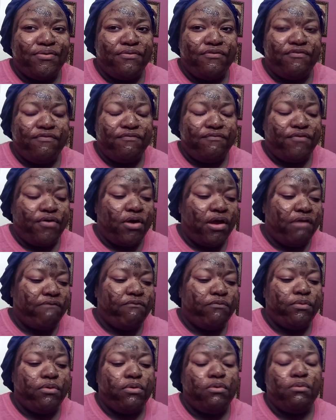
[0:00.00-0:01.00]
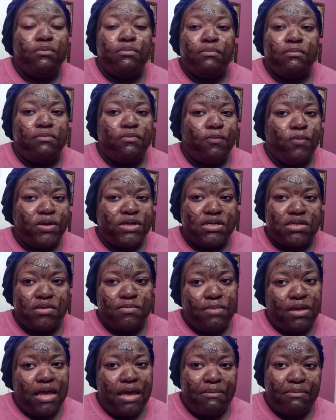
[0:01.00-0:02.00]
for everyone who wished me
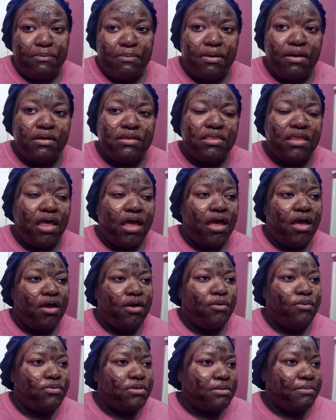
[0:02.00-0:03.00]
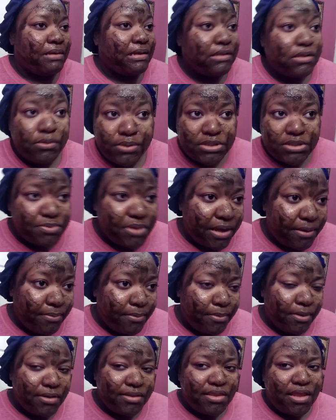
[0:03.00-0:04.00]
happy birthday, who was about to wish me happy
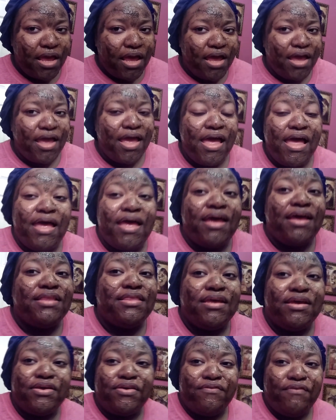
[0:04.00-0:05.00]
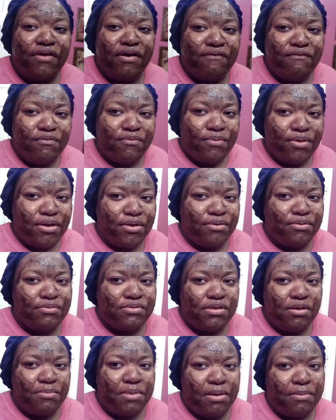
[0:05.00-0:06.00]
birthday. Thank you for everyone who told
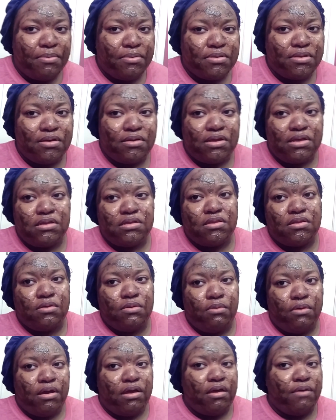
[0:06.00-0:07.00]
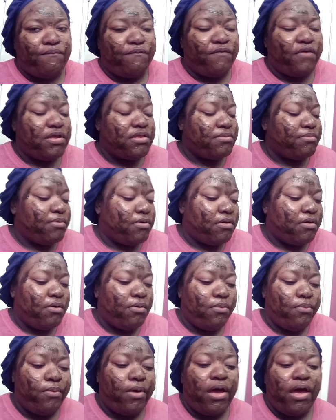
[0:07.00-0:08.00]
me happy birthday on Instagram, Facebook,
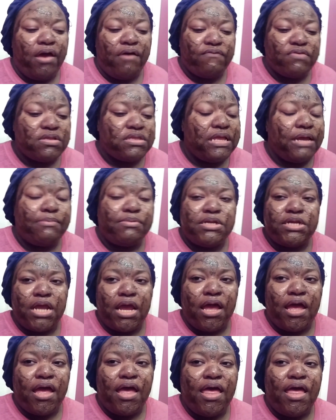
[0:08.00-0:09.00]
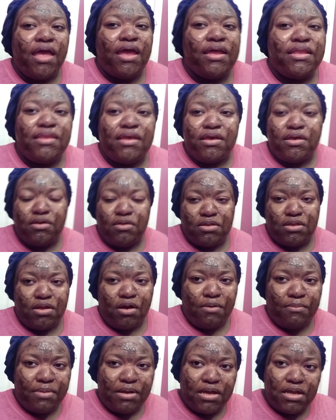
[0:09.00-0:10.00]
wherever, Snapchat. Thank you so
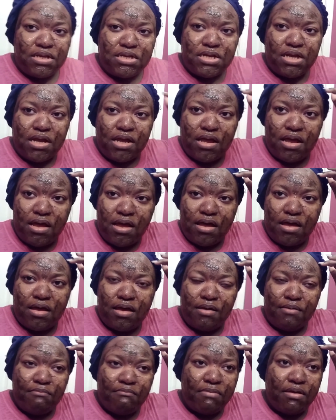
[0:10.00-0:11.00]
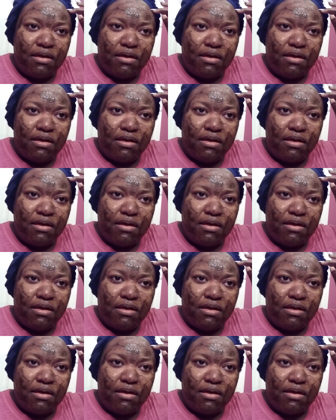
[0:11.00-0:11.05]
much. Um,